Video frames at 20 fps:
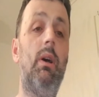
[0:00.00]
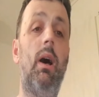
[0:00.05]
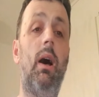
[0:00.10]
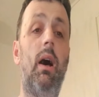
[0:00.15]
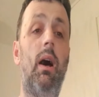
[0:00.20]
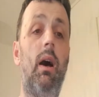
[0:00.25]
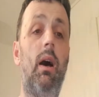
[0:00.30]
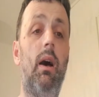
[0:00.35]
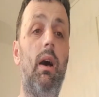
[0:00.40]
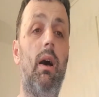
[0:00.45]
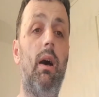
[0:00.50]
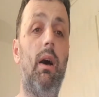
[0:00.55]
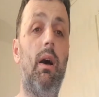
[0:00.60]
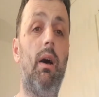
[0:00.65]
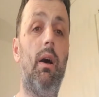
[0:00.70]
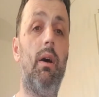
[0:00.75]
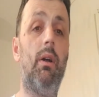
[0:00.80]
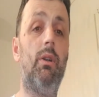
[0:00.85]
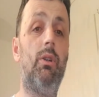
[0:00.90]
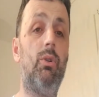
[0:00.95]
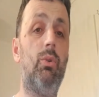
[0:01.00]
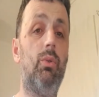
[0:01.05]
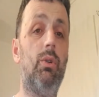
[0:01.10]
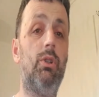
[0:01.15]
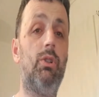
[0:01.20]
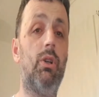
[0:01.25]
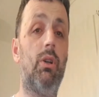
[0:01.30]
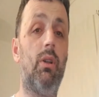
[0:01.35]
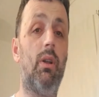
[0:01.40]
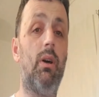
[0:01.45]
to
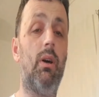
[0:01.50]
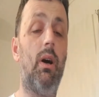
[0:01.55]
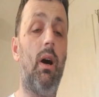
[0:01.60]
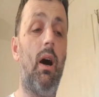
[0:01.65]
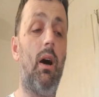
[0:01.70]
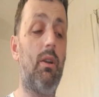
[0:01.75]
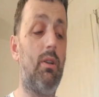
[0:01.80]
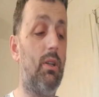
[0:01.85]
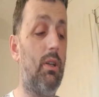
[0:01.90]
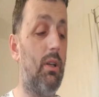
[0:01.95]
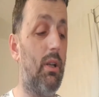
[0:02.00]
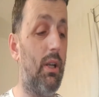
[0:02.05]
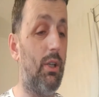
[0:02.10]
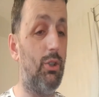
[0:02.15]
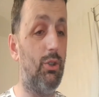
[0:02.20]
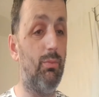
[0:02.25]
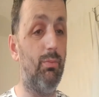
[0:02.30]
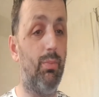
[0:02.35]
each other articulation